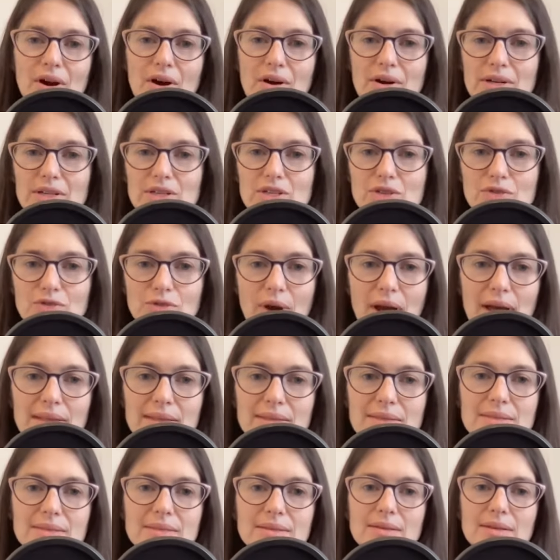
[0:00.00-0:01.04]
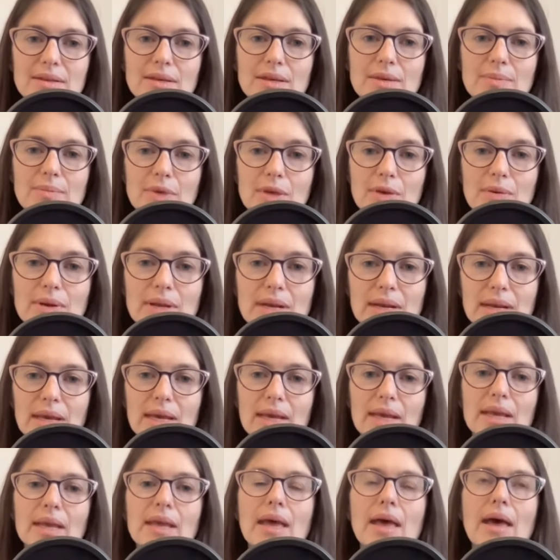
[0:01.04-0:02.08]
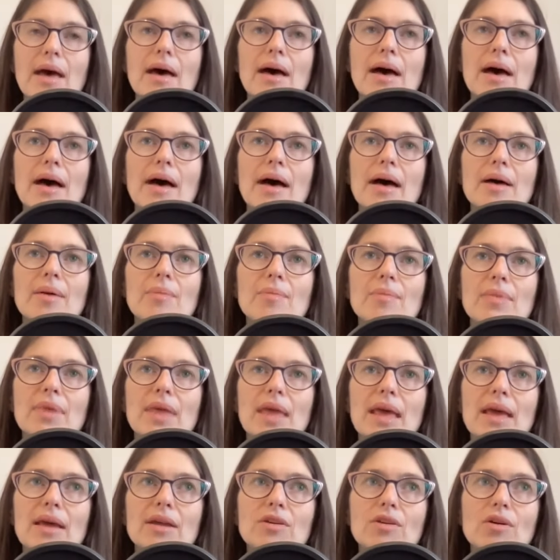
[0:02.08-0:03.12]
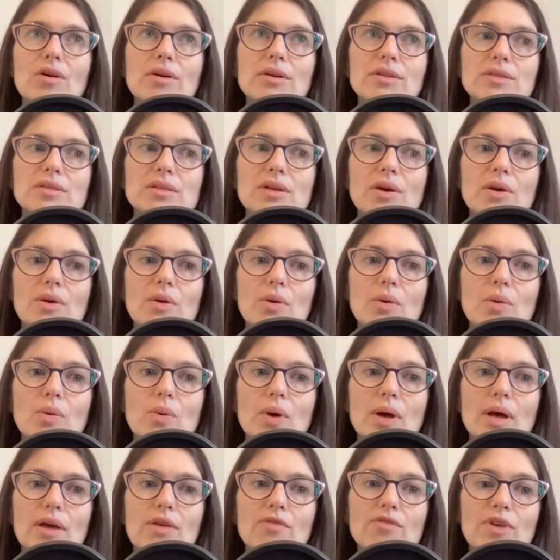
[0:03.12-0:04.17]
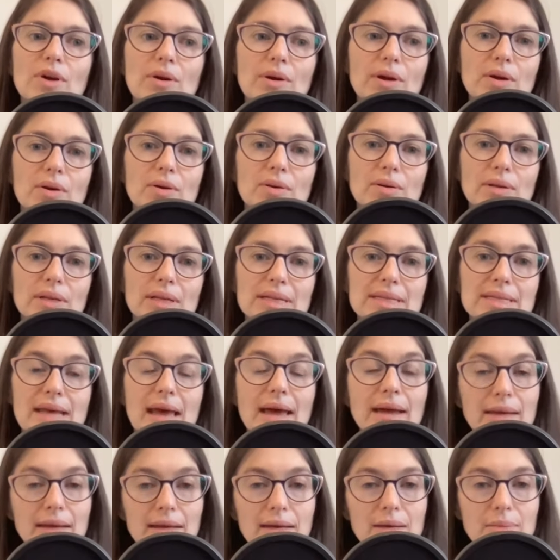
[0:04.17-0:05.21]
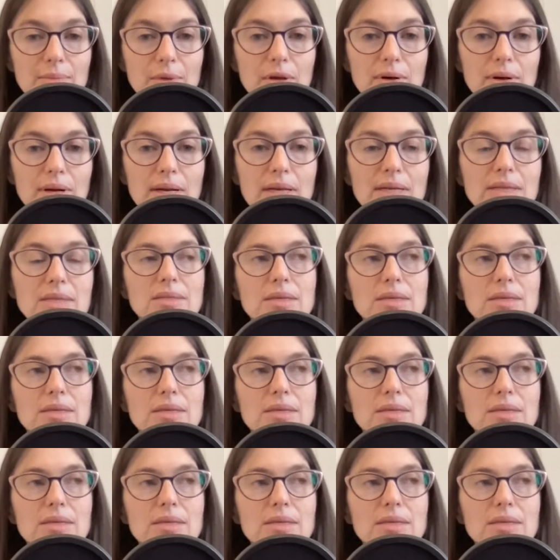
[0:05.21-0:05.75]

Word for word: artist friends and community, um, and also a very early tech community.